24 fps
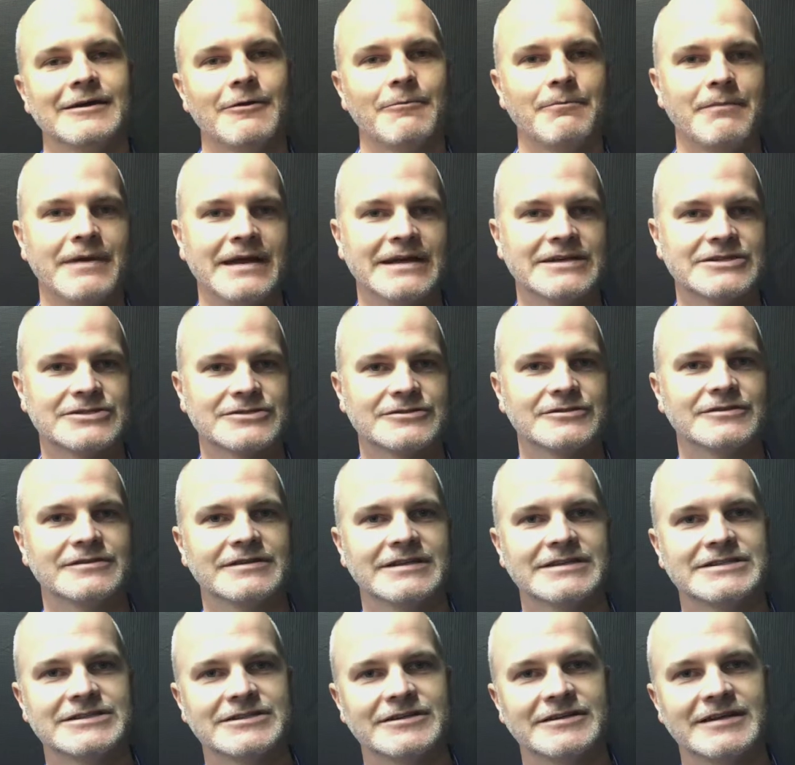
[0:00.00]
make sure
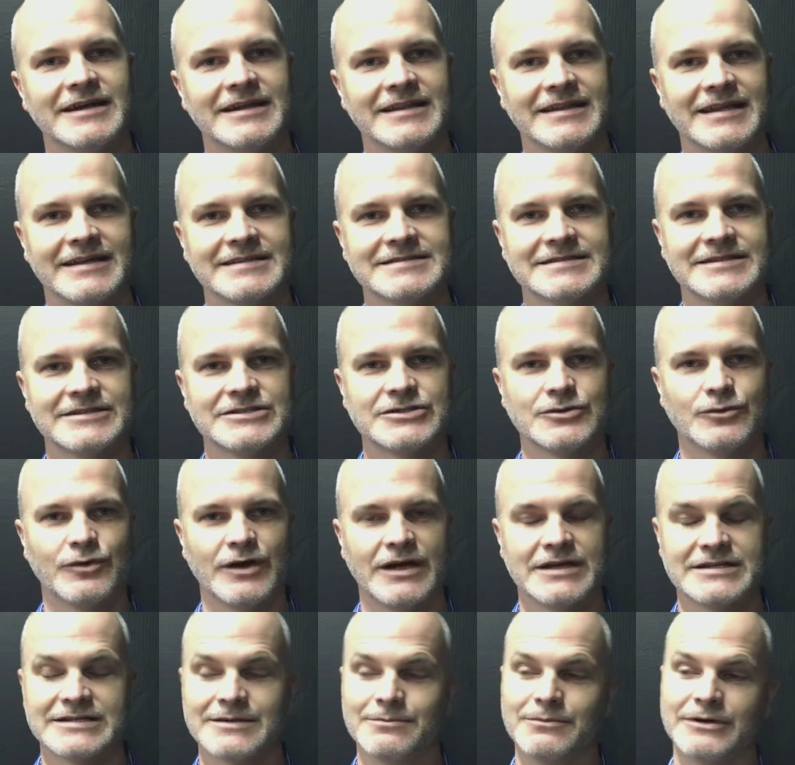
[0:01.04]
that you're not in that
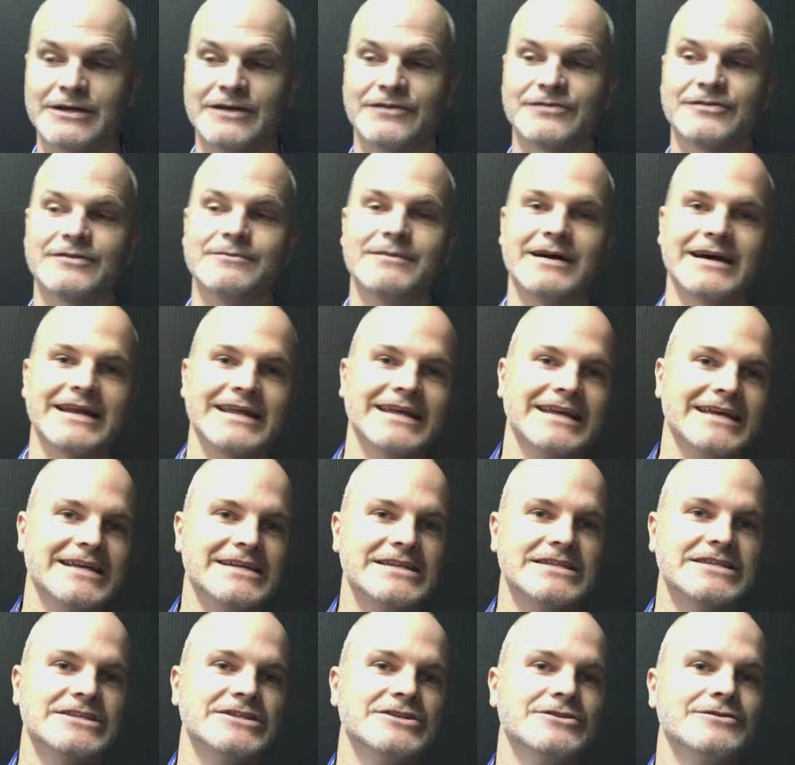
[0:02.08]
situation. But if somebody
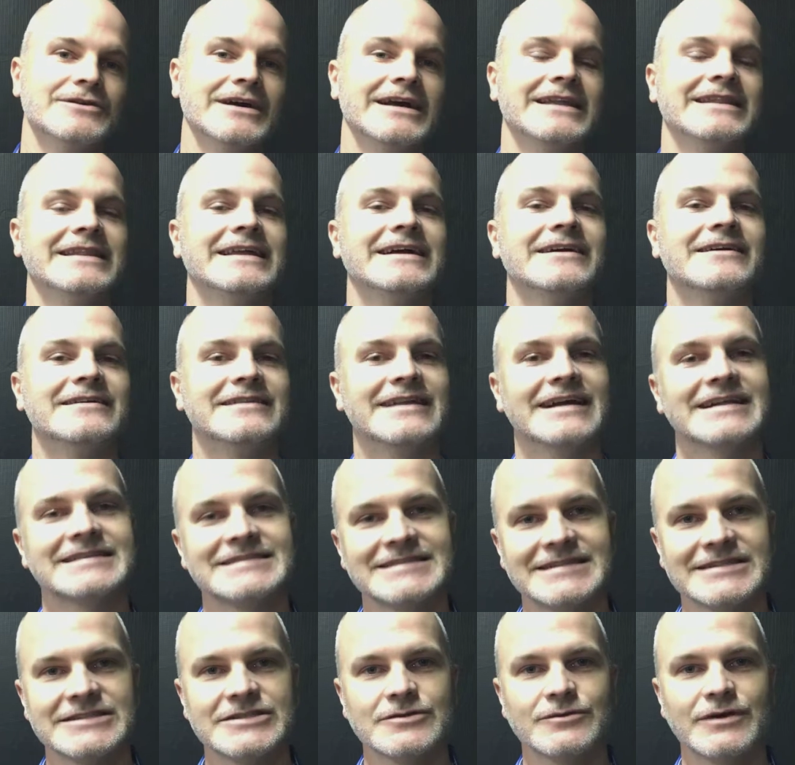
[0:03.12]
hits you and they're in that
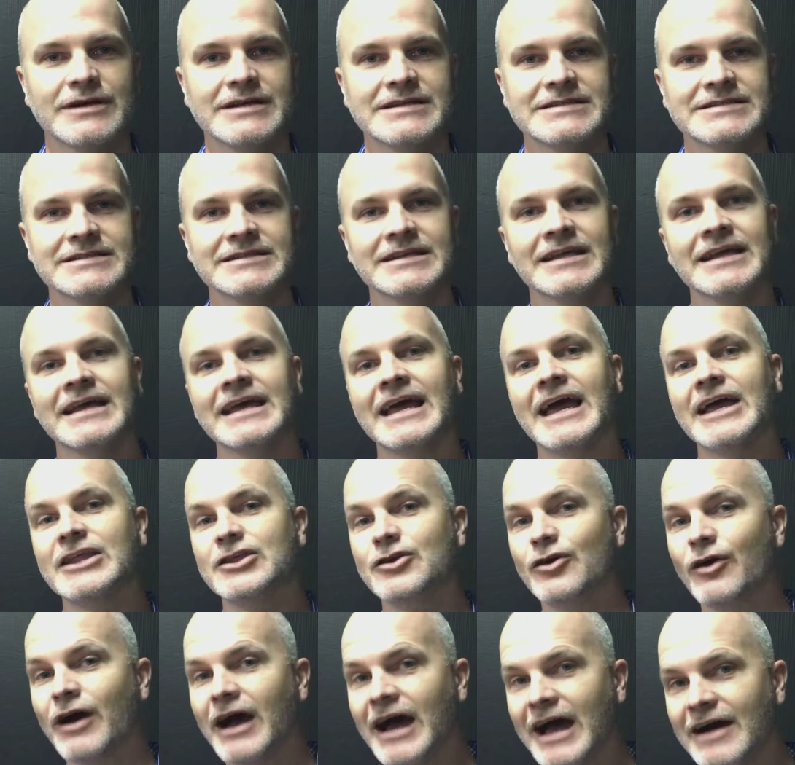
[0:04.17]
situation and
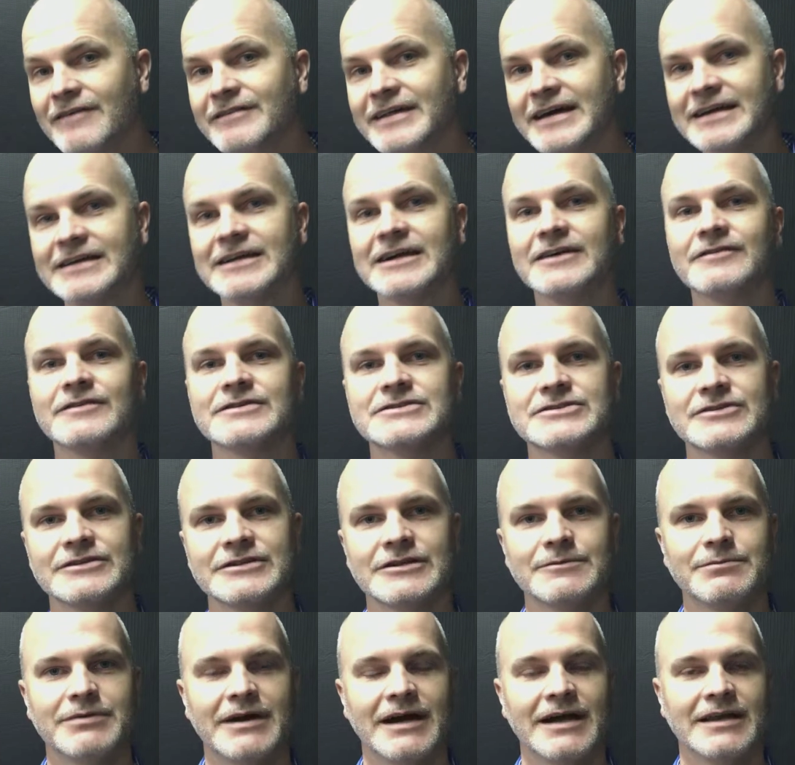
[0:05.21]
you have that coverage on
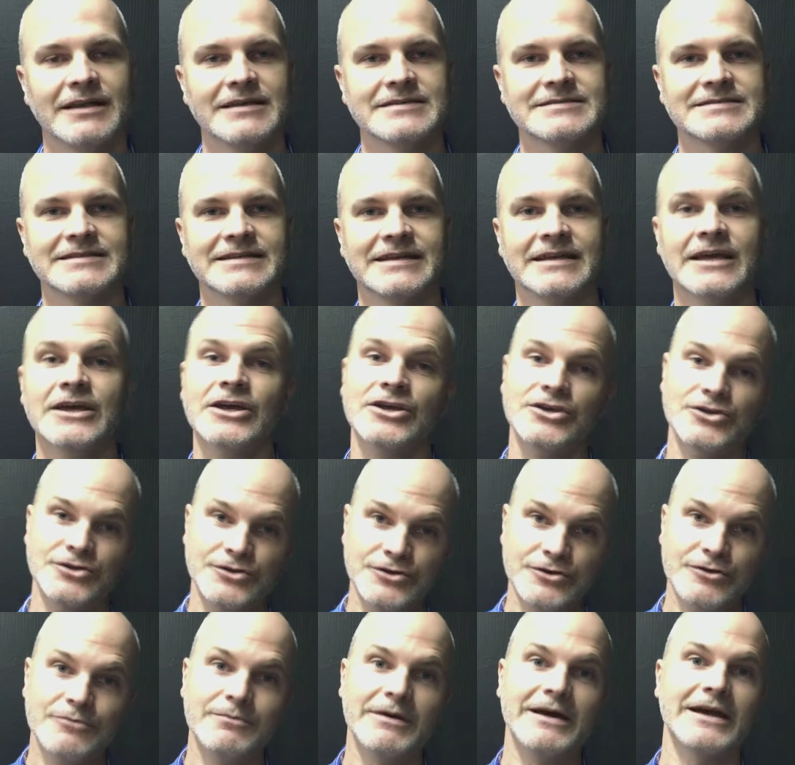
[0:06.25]
your policy,
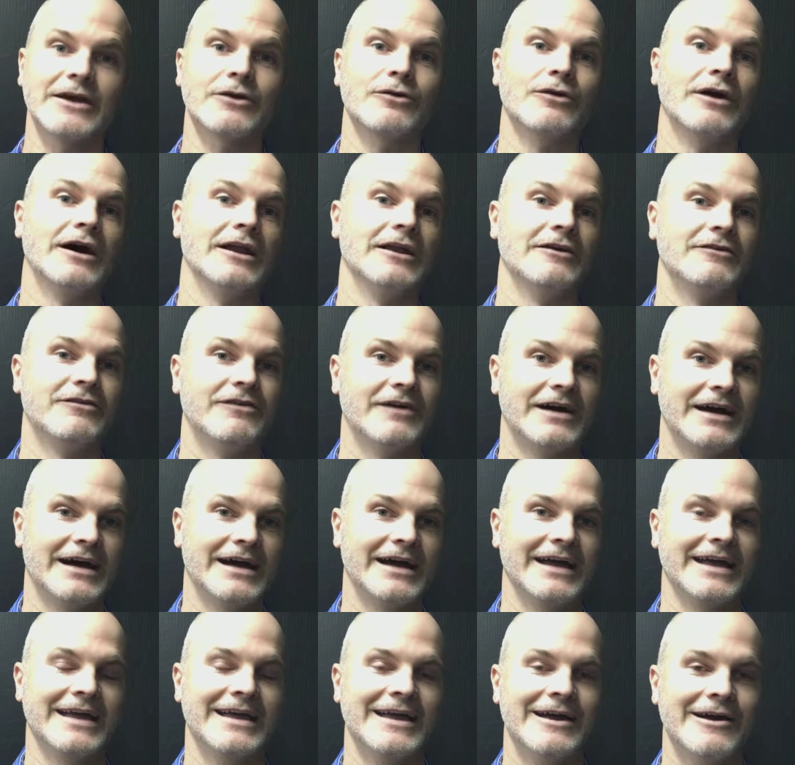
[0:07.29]
you may
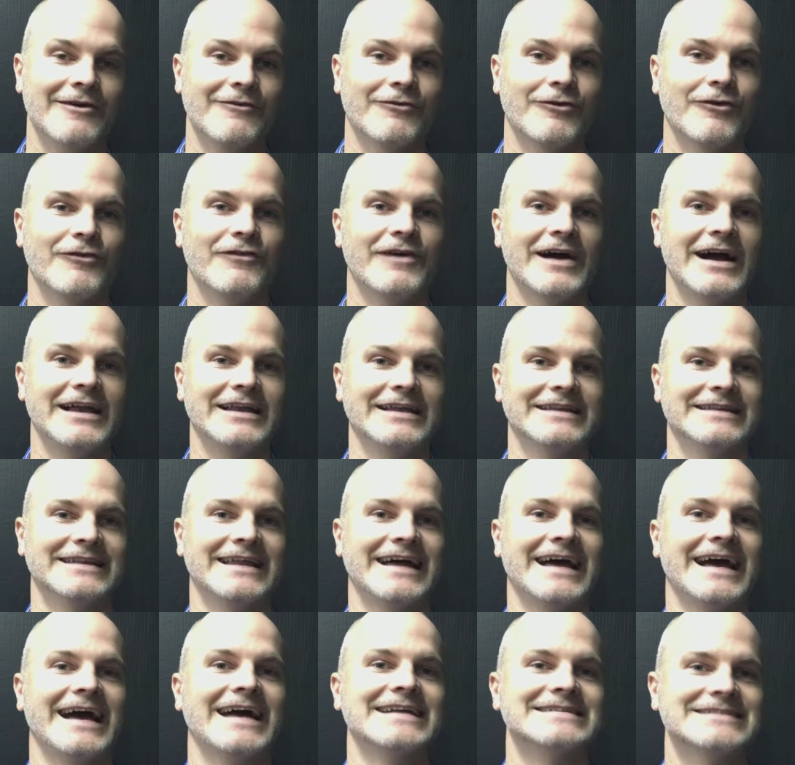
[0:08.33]
qualify for filing
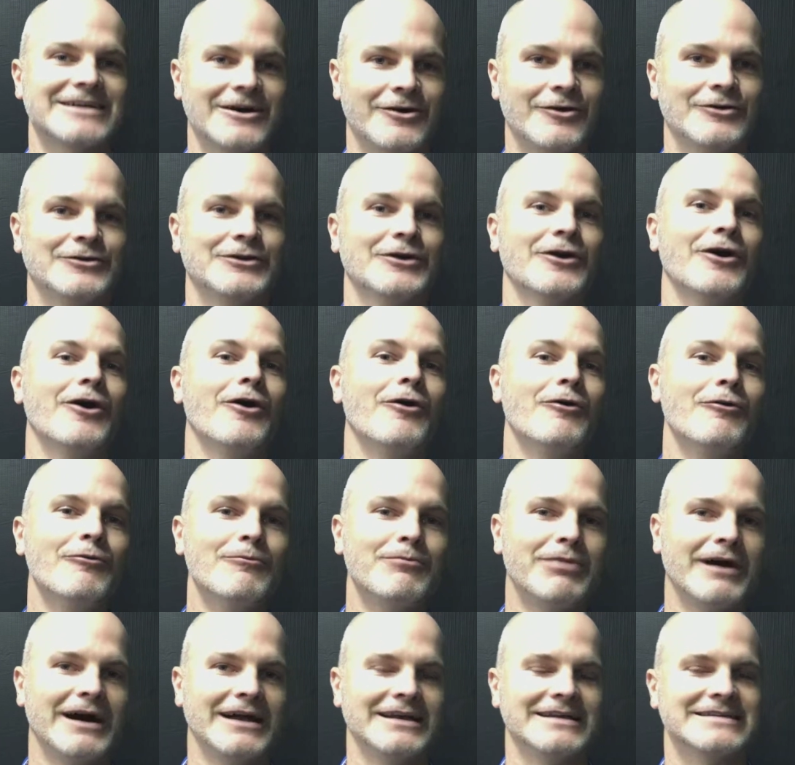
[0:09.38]
that on your own
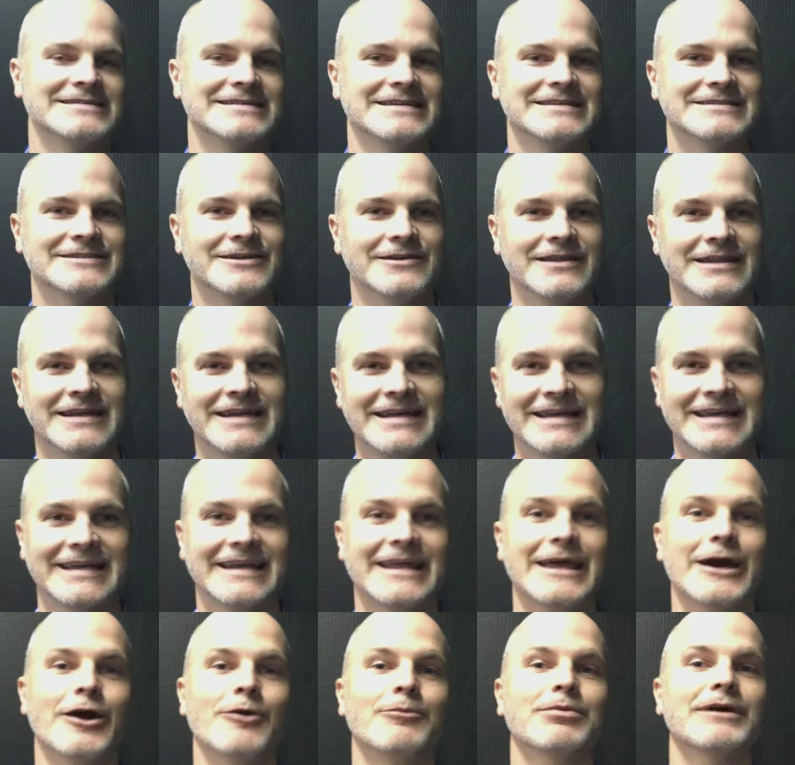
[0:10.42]
policy so that it can
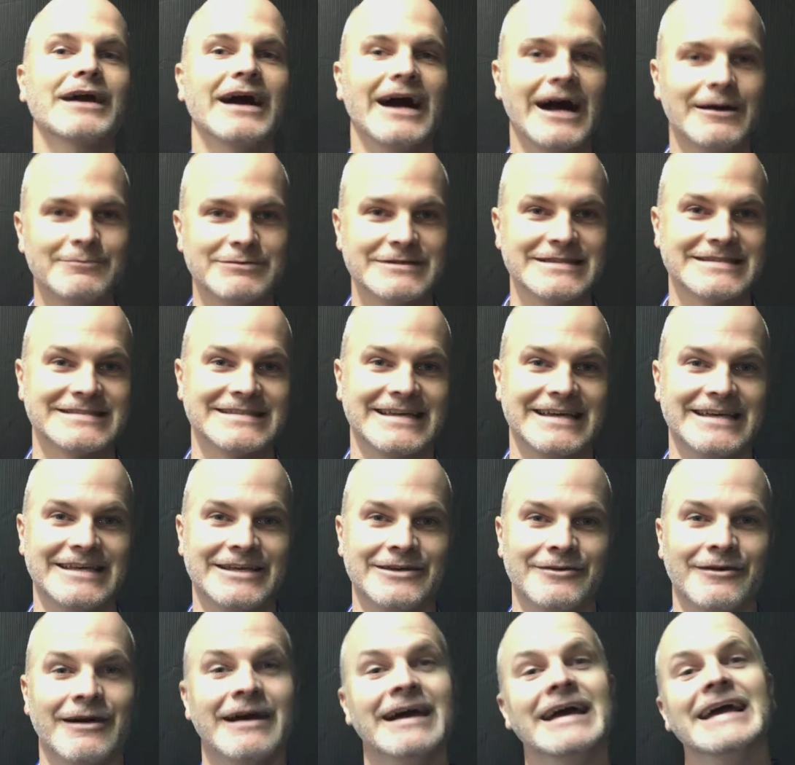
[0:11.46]
help compensate
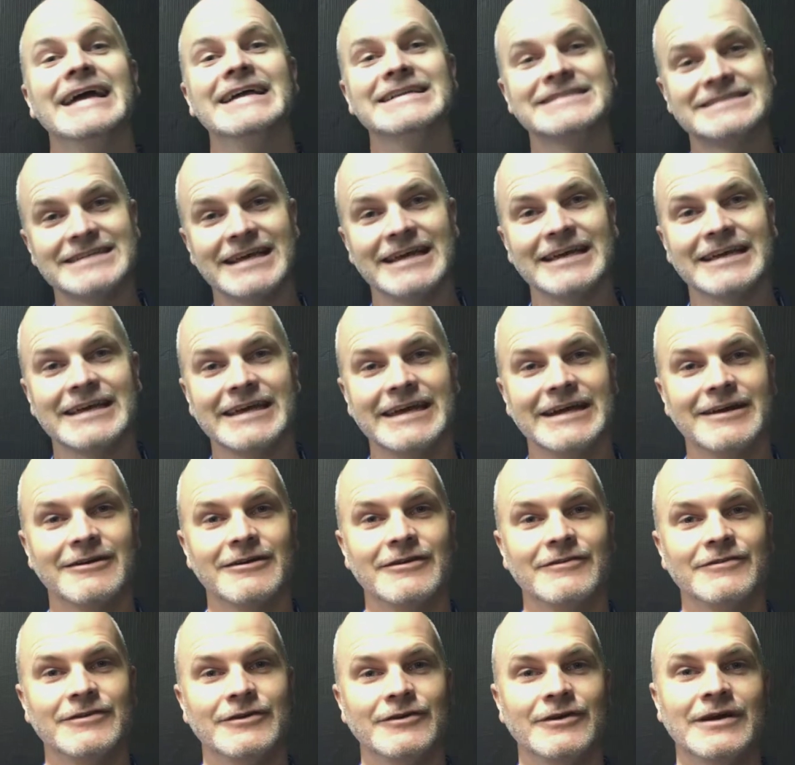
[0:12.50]
you and take care
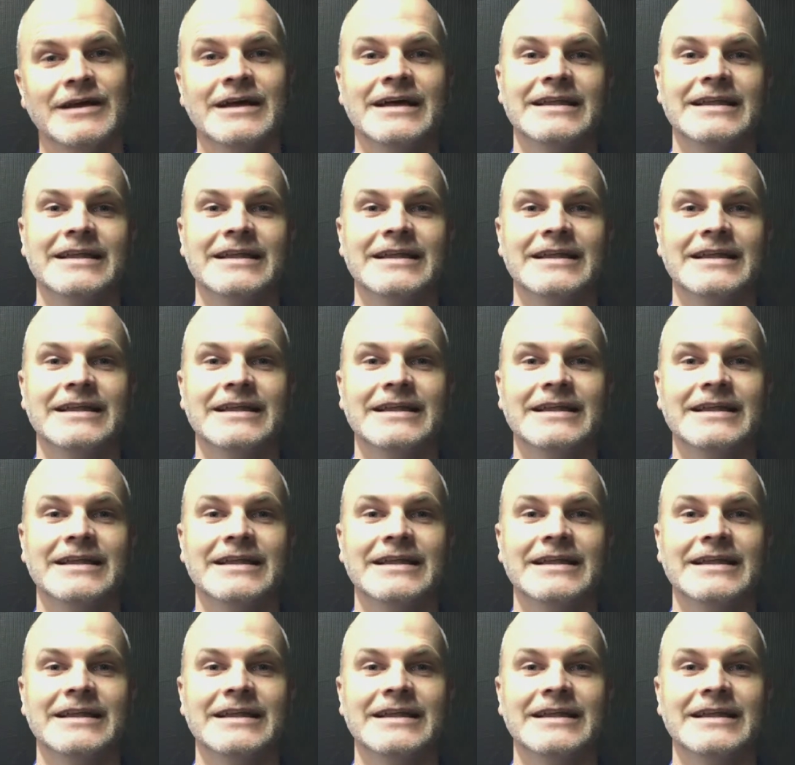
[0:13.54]
of you.